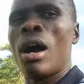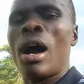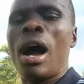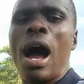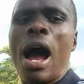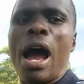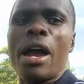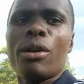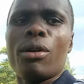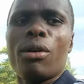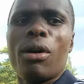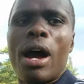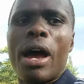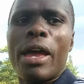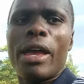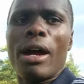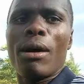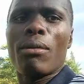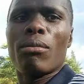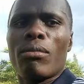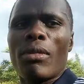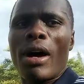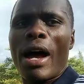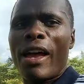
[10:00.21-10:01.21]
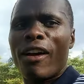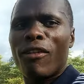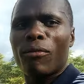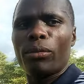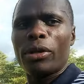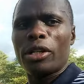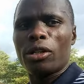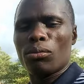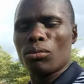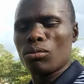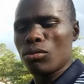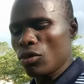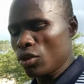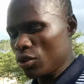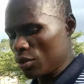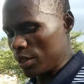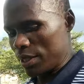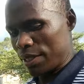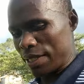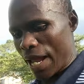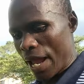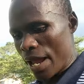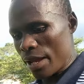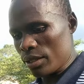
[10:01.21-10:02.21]
I know I am I have been
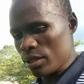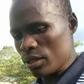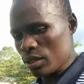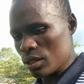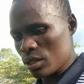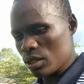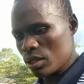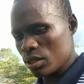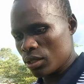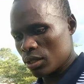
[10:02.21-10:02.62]
monetized